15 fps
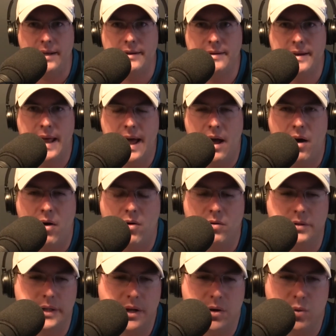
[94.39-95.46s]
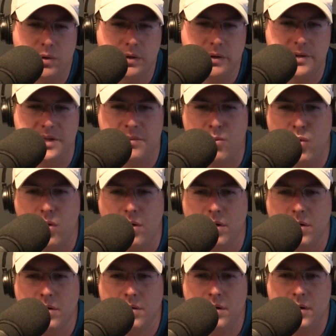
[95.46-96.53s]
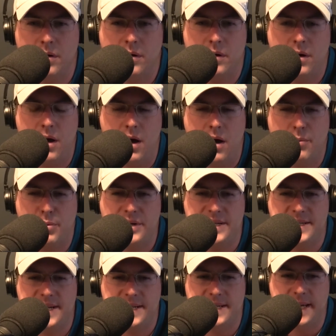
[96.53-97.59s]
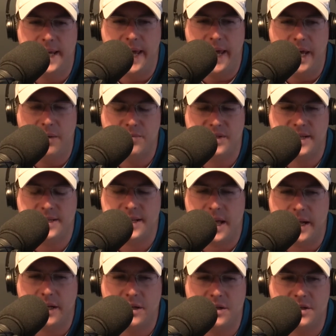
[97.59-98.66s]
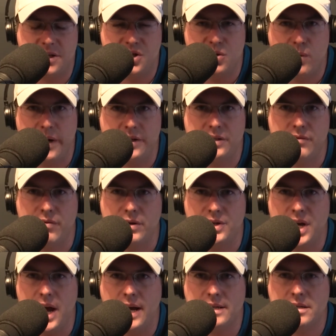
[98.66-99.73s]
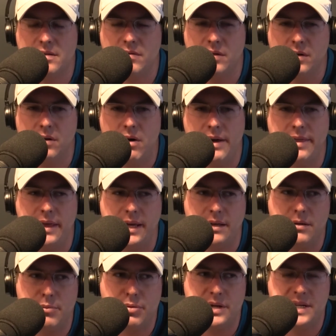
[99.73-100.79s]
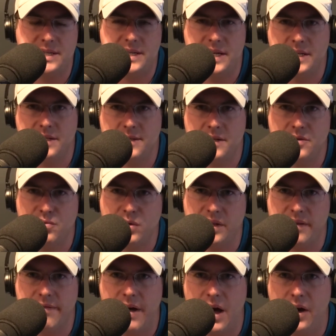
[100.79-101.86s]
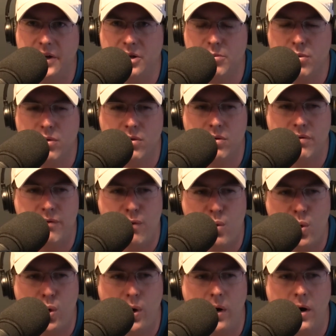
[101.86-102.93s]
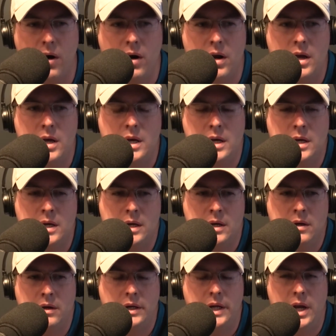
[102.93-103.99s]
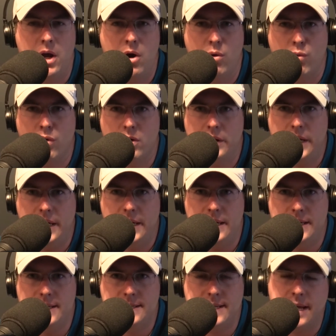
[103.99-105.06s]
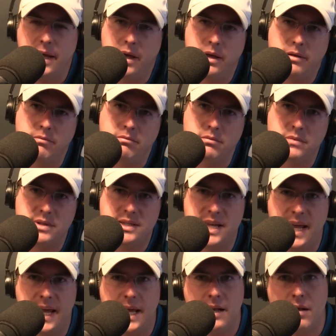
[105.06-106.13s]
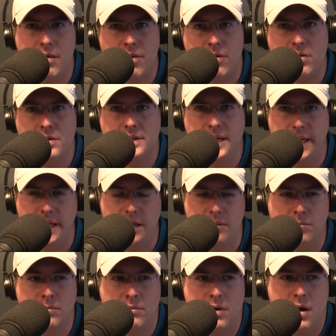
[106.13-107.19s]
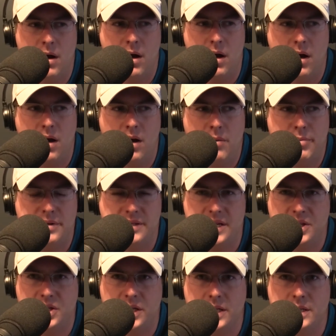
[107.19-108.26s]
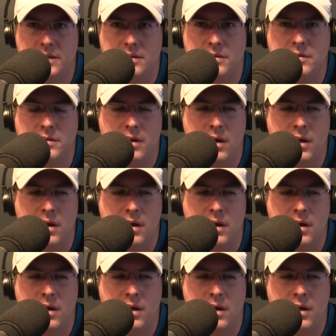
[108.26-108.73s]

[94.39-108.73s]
now, we're losing more preseason games. That's not a good situation for Jacksonville. I think the preseason is really valuable for, rookies and second and third team position,